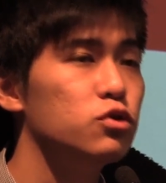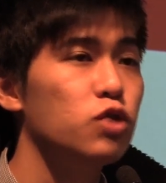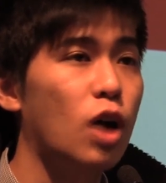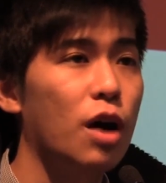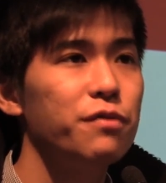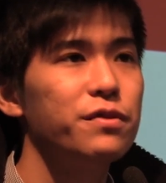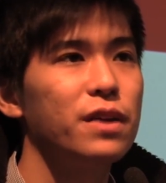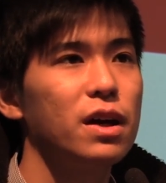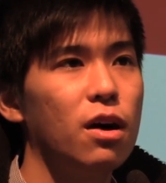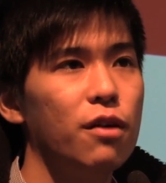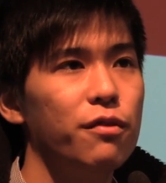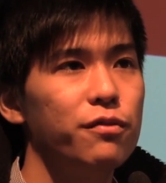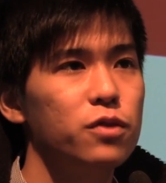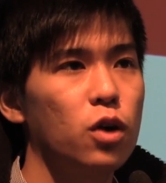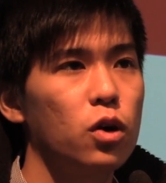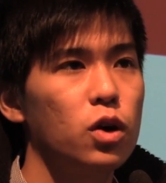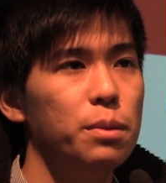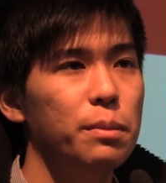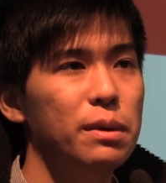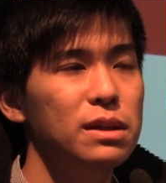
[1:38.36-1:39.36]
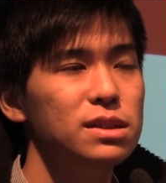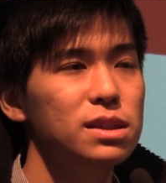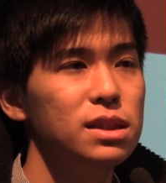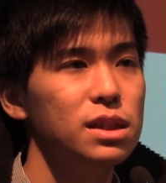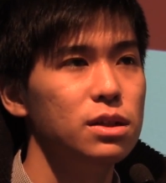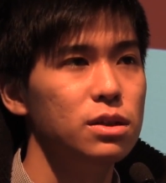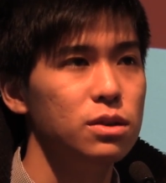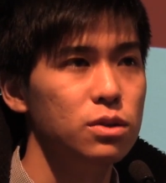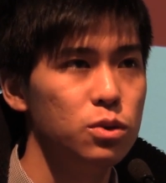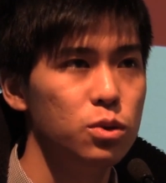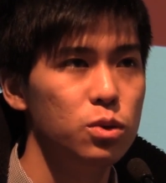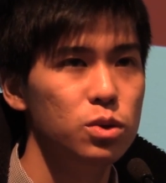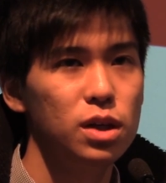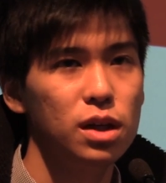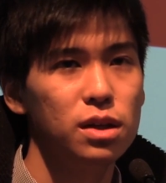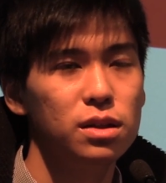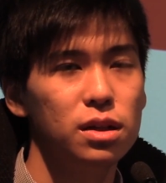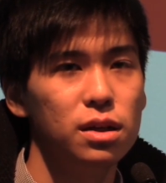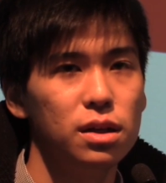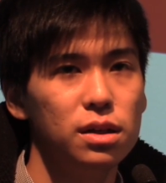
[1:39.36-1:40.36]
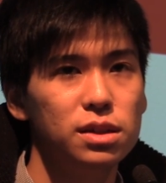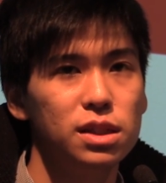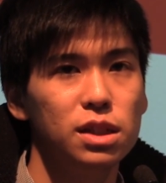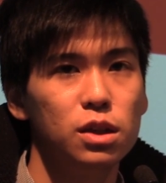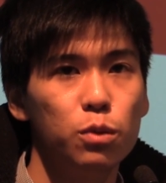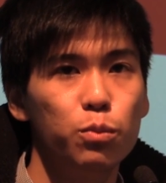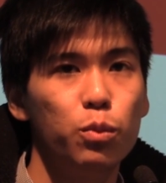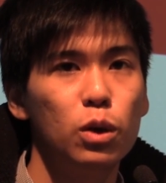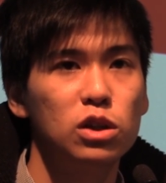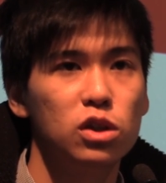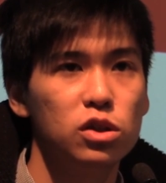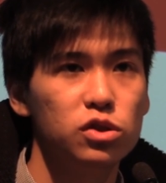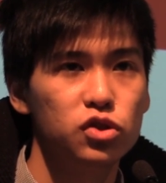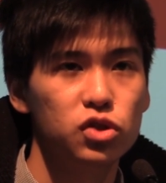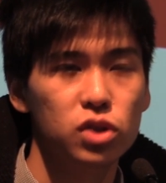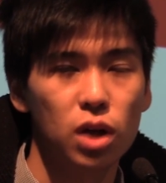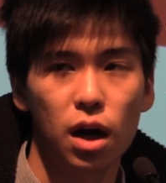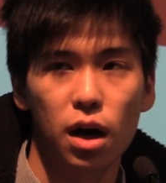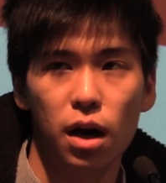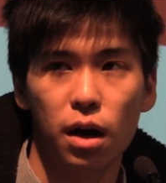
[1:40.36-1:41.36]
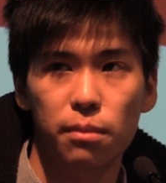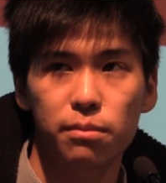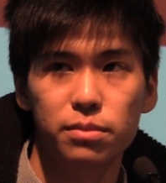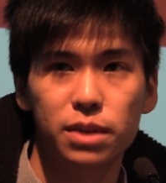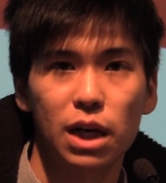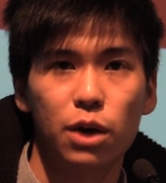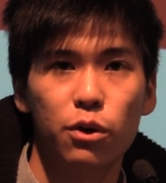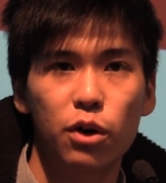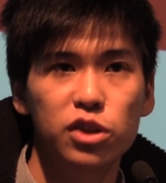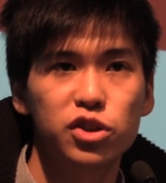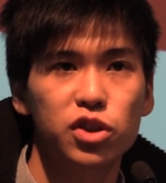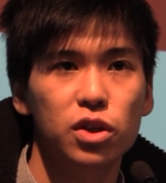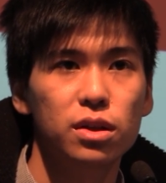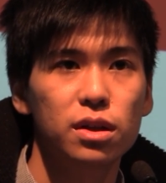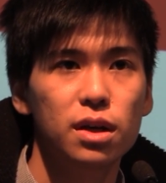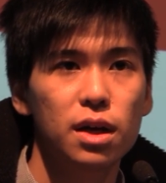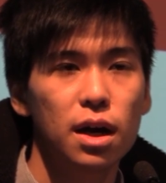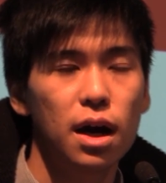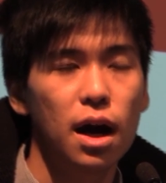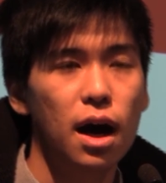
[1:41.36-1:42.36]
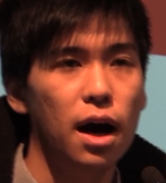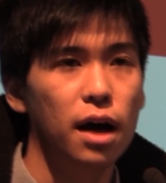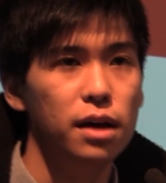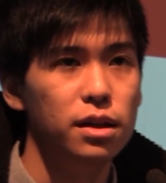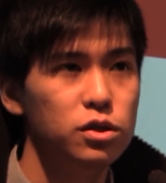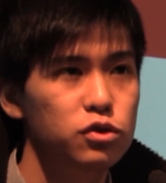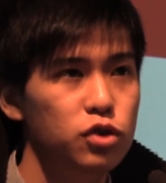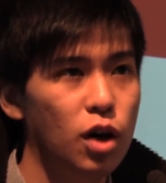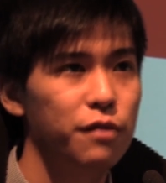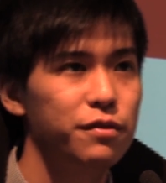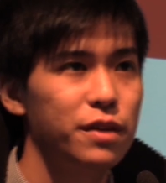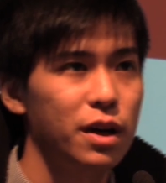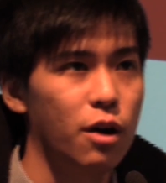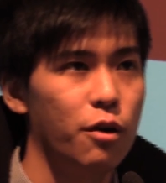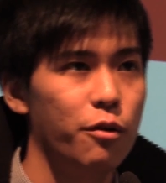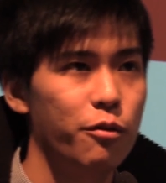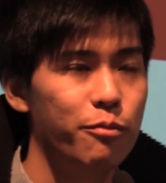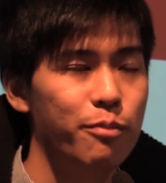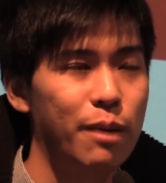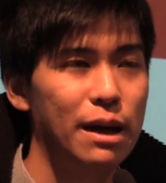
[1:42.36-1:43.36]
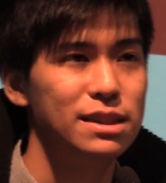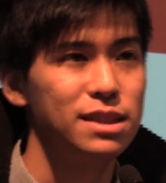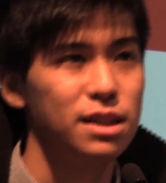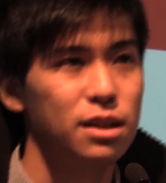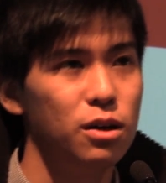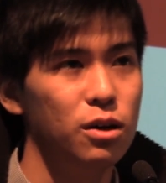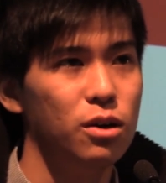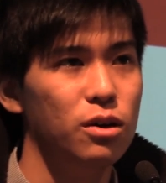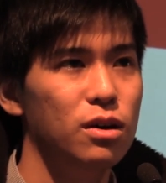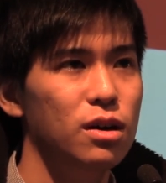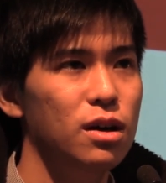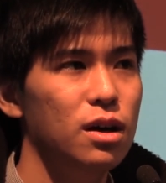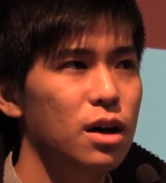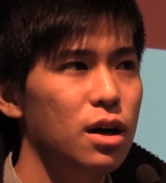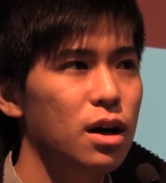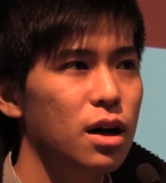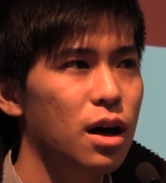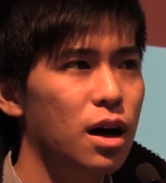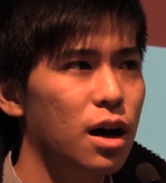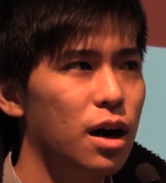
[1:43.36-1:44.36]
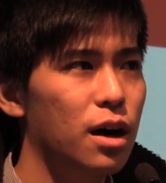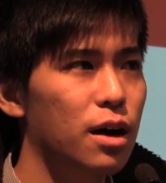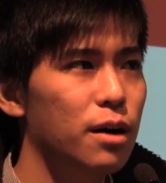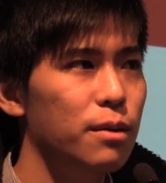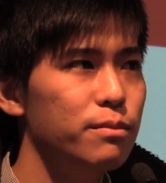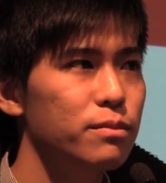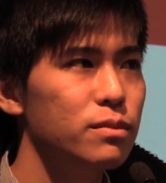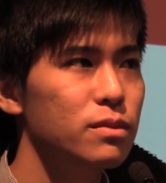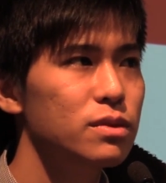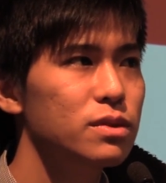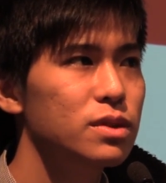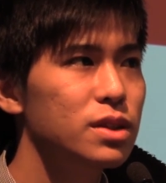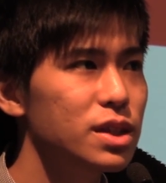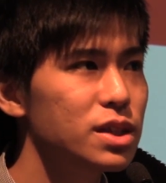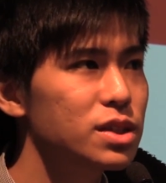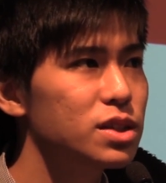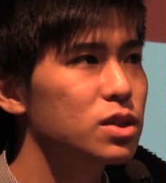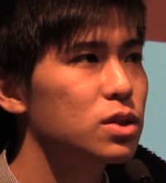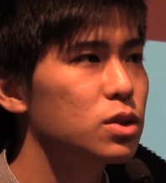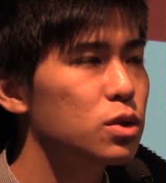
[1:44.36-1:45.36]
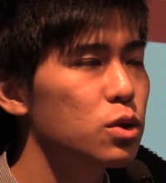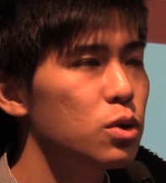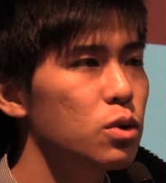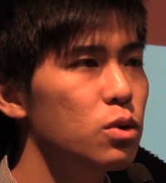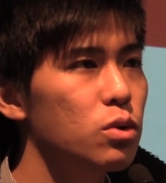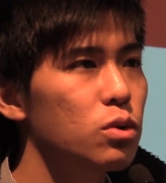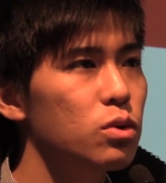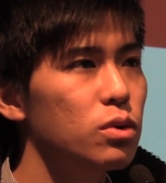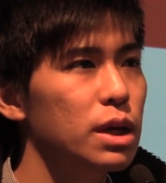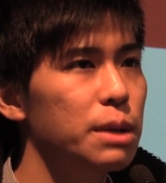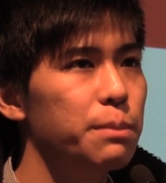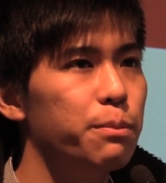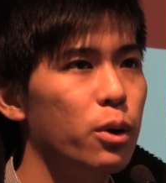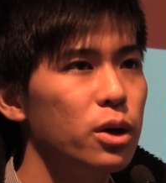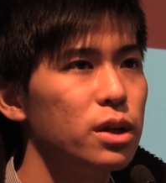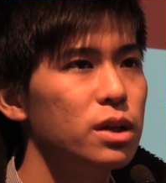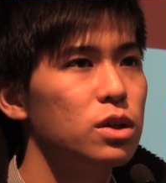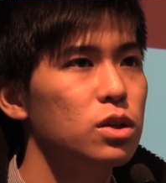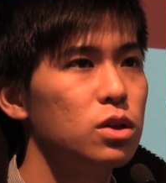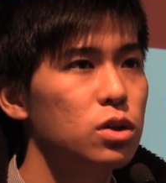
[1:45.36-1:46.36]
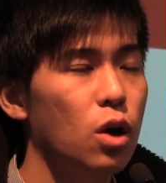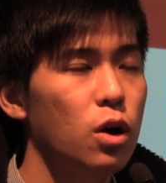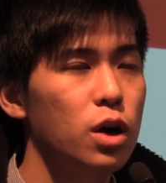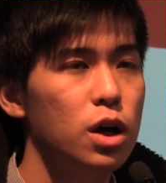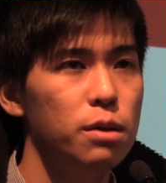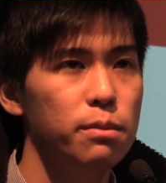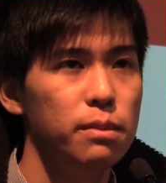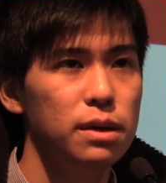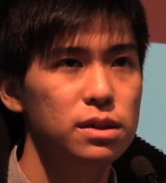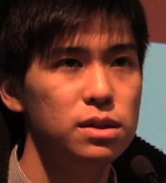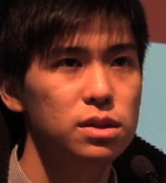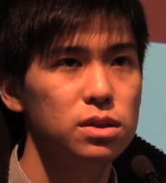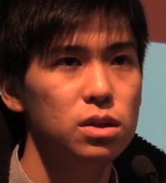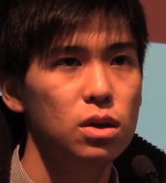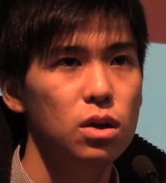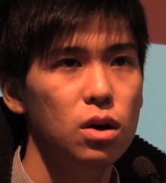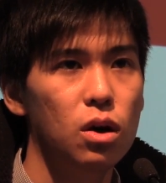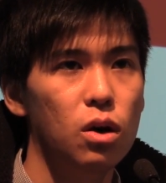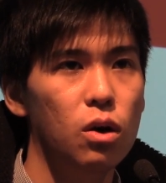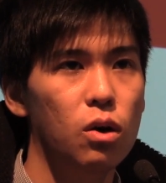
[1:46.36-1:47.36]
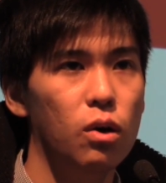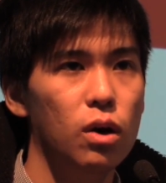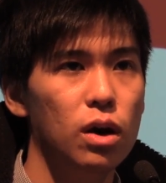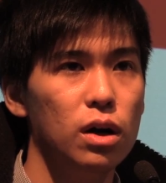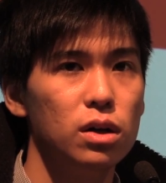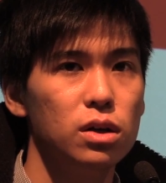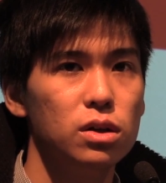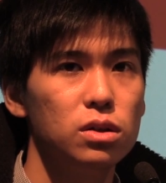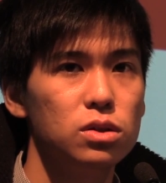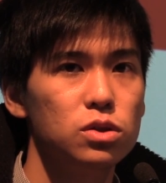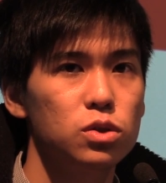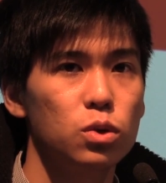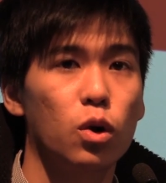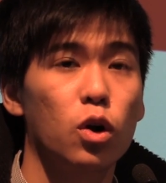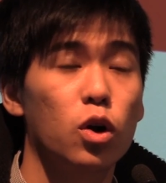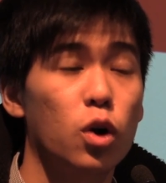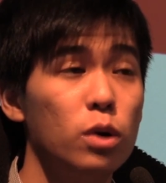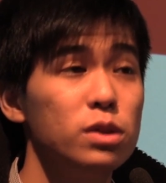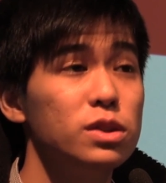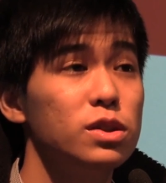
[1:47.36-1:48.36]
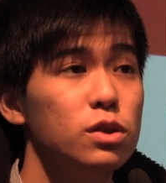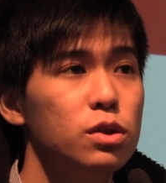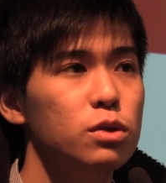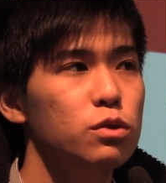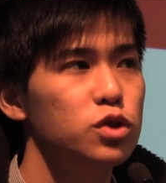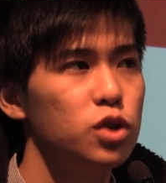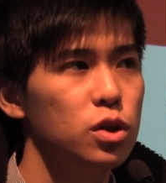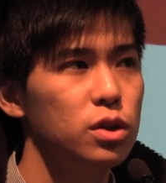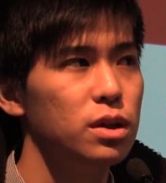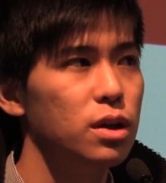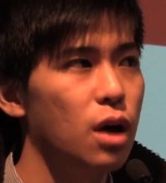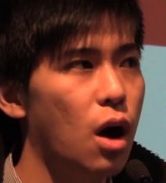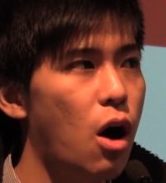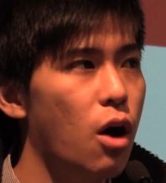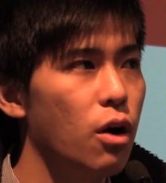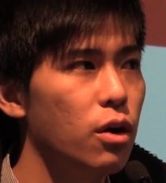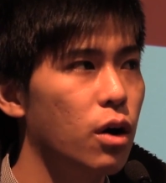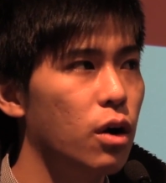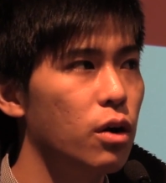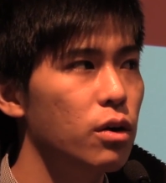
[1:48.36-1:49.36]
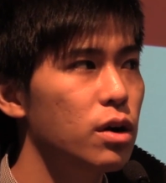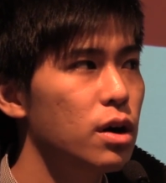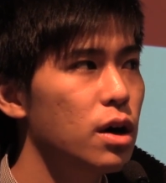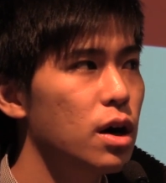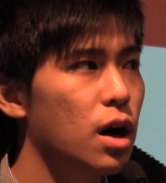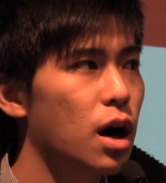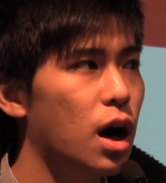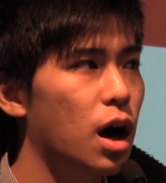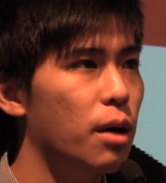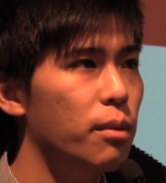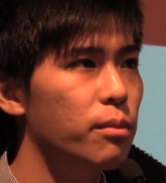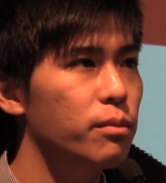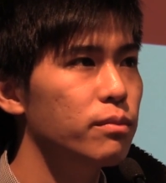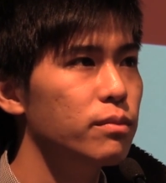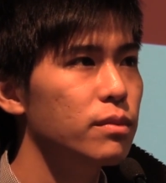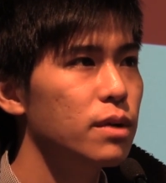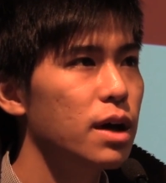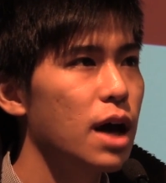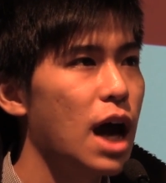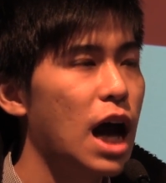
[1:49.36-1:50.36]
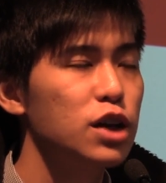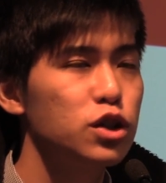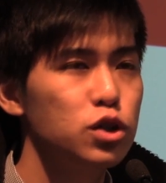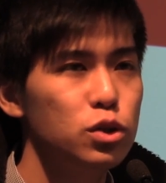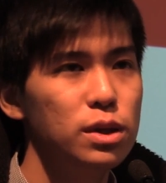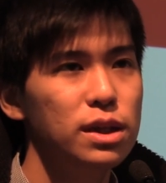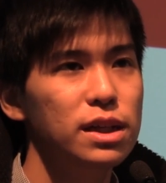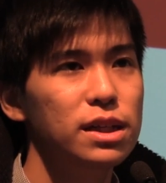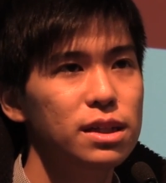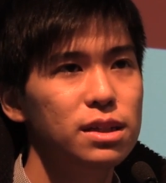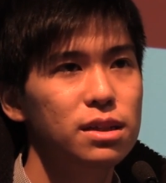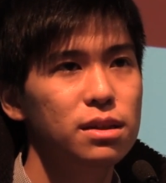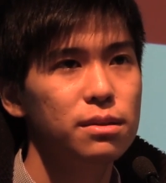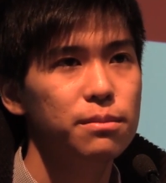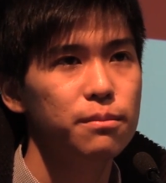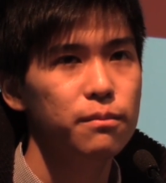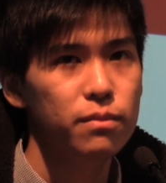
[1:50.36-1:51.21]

drafting of documents, including the Sino-British um, Declaration and the drafting of Basic Law. Um, these two important documents, or so-called constitution in Hong Kong, actually